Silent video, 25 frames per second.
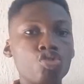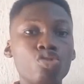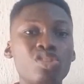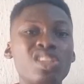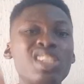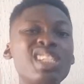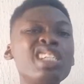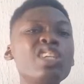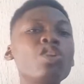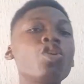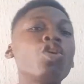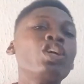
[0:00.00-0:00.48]
You
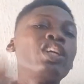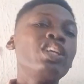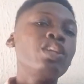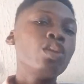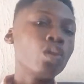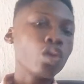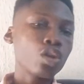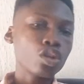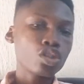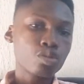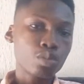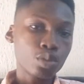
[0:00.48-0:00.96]
see you're in
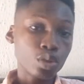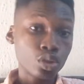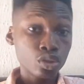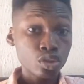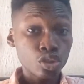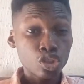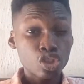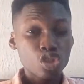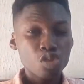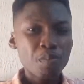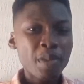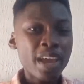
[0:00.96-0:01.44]
loss because
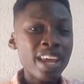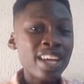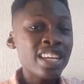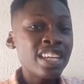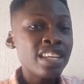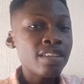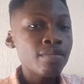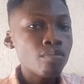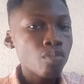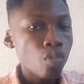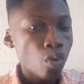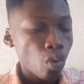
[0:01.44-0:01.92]
you're
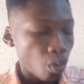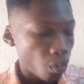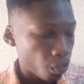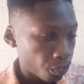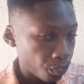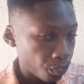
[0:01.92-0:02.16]
spending more.